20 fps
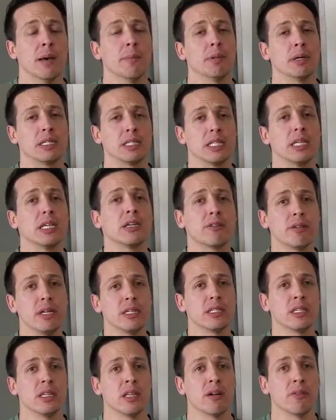but
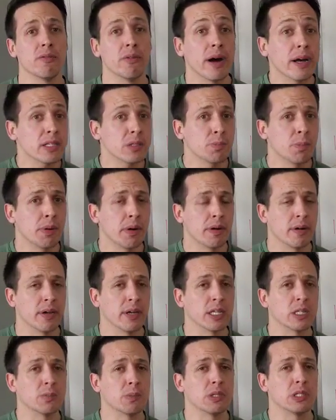decreasing the rest
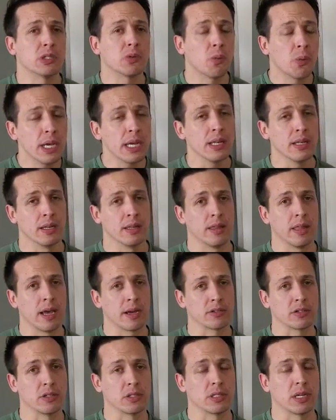periods between the
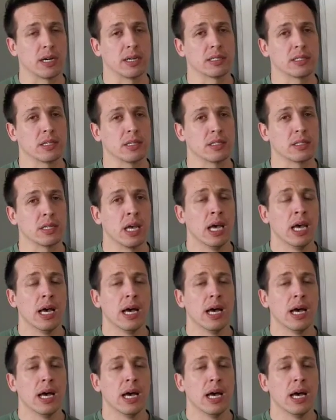exercises.